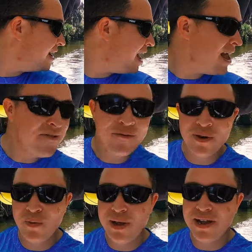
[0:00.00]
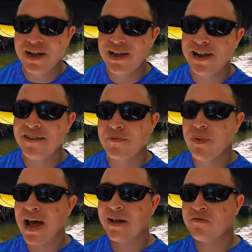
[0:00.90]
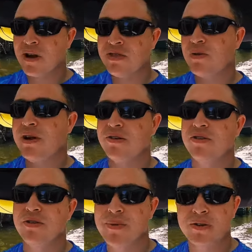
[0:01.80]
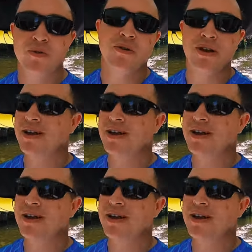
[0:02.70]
and every weekend it is packed right through here through the Mount Dora